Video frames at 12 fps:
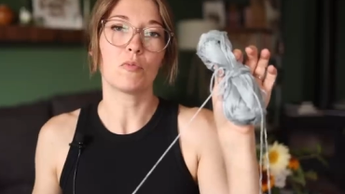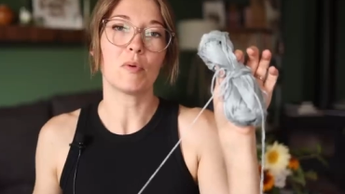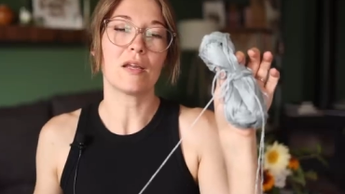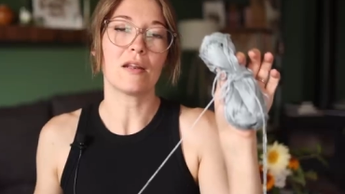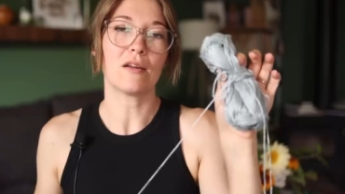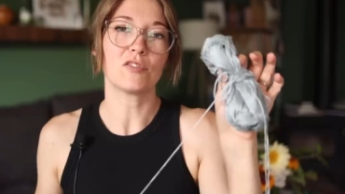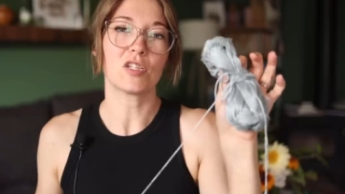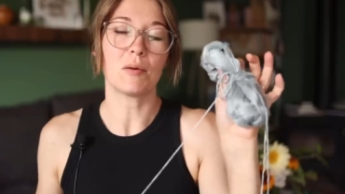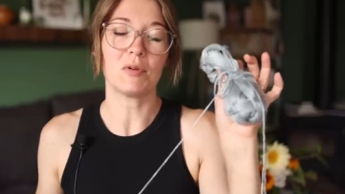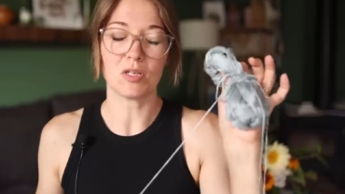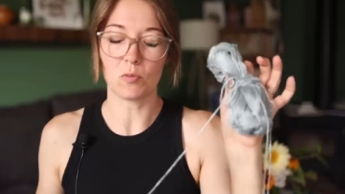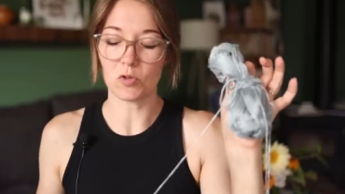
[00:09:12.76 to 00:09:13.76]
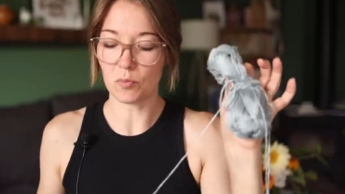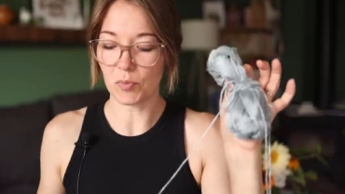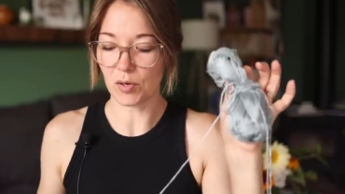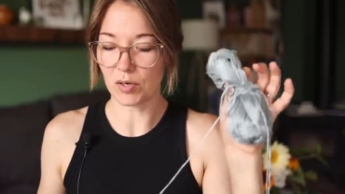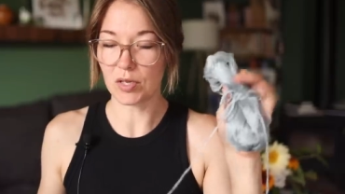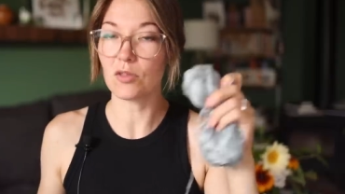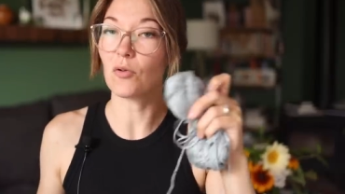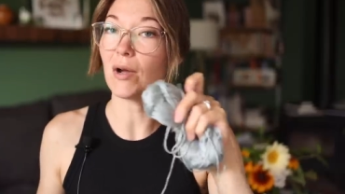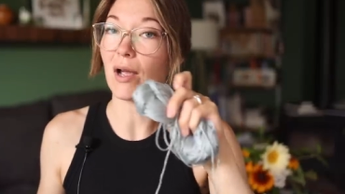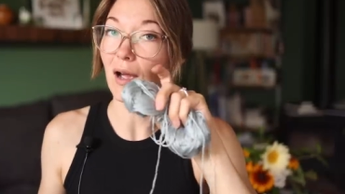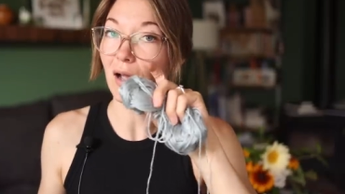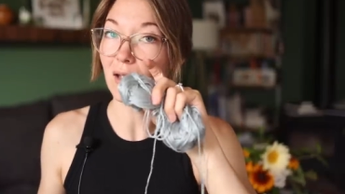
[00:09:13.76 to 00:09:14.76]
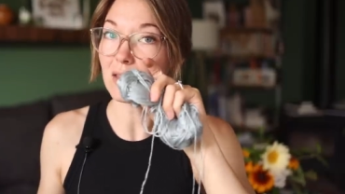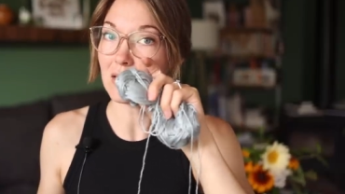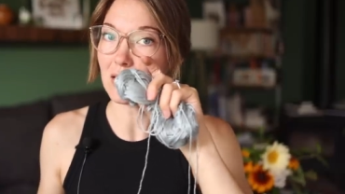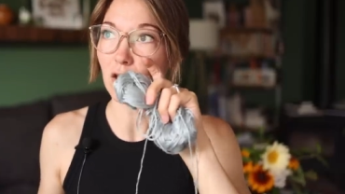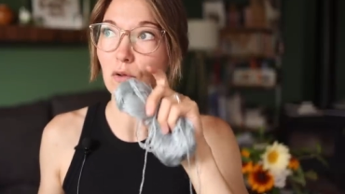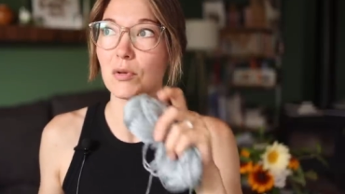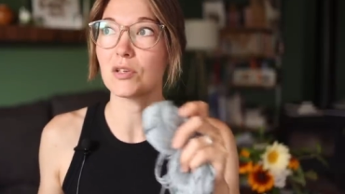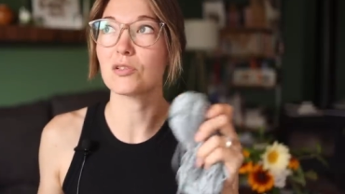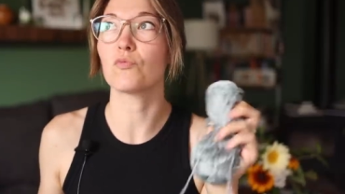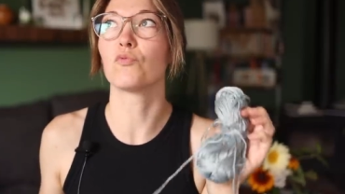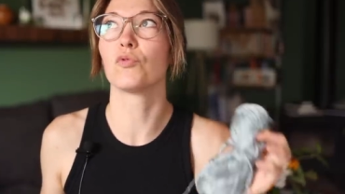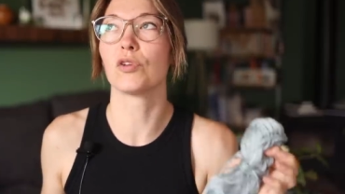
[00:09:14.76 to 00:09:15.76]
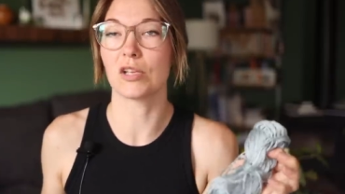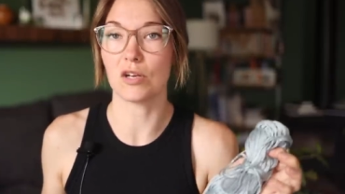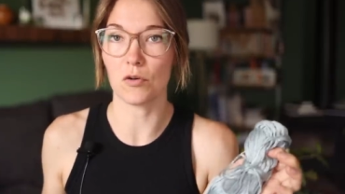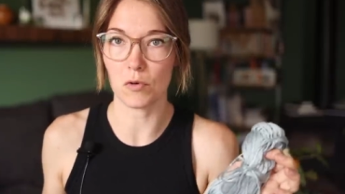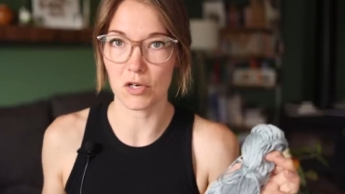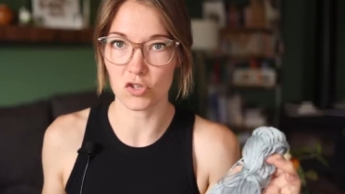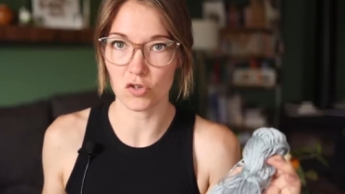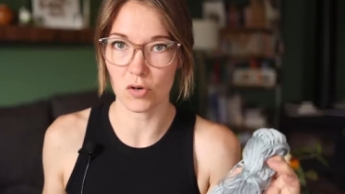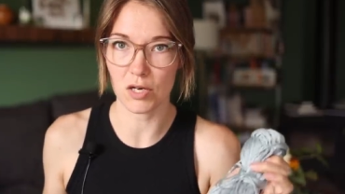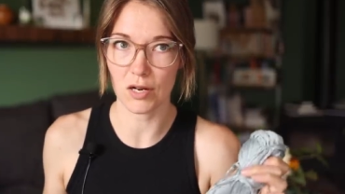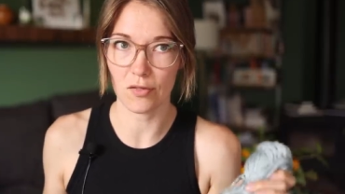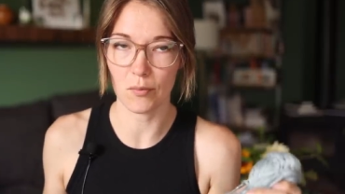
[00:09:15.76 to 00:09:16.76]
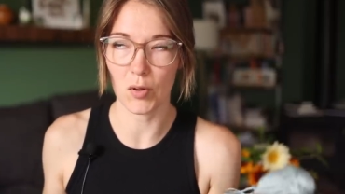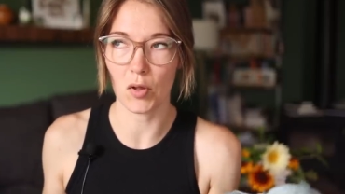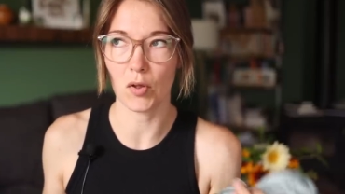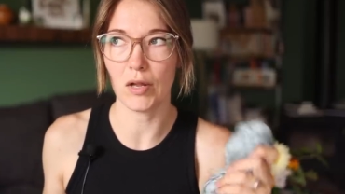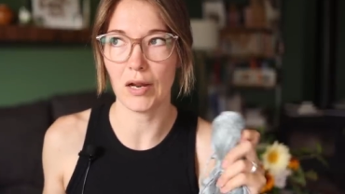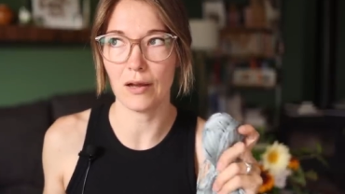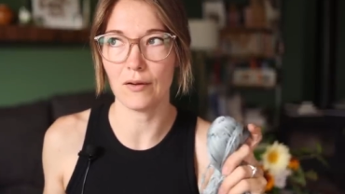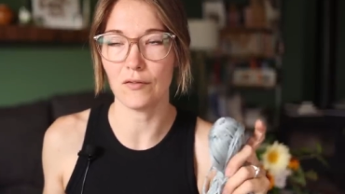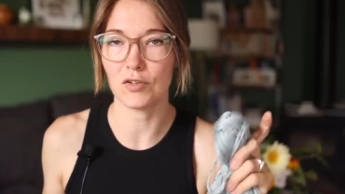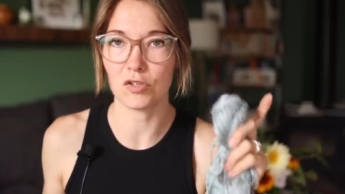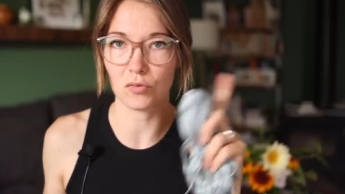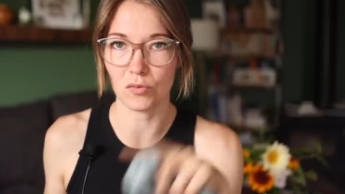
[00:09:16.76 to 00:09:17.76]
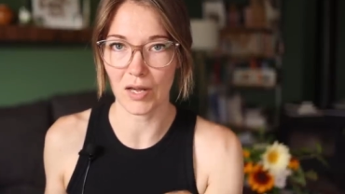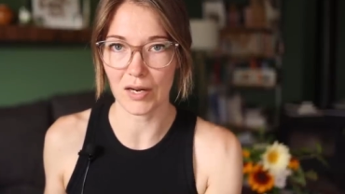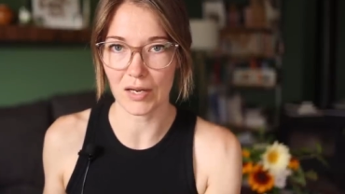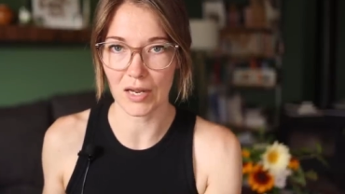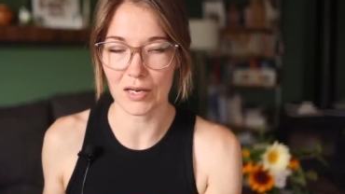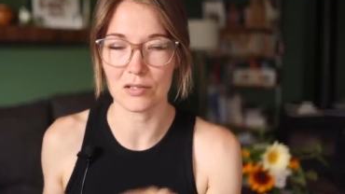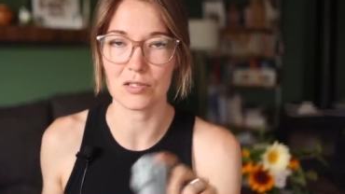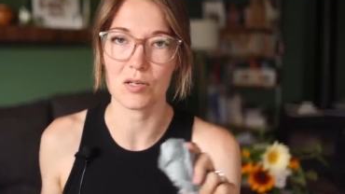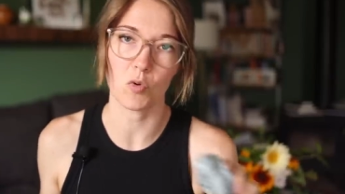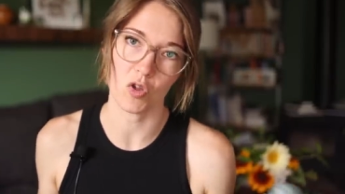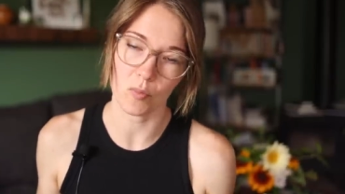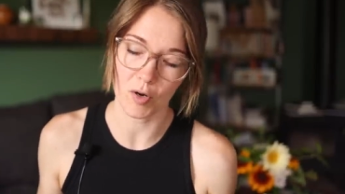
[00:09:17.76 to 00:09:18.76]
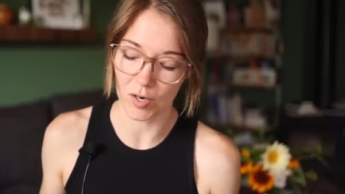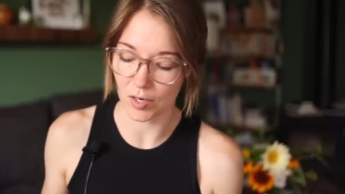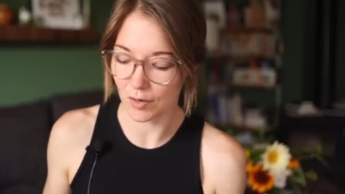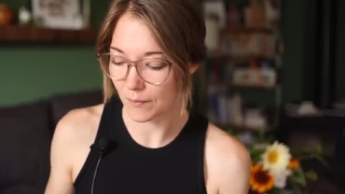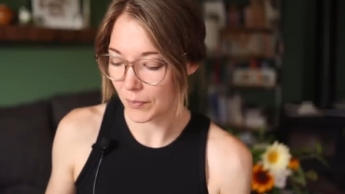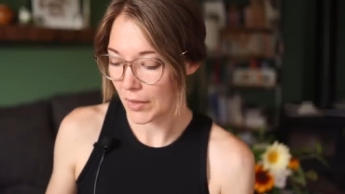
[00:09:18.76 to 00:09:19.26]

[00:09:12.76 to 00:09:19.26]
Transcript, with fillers: will be enough to get me done with the body, though I highly doubt it because I really don't want to join another ball and have to do that again somewhere on the body.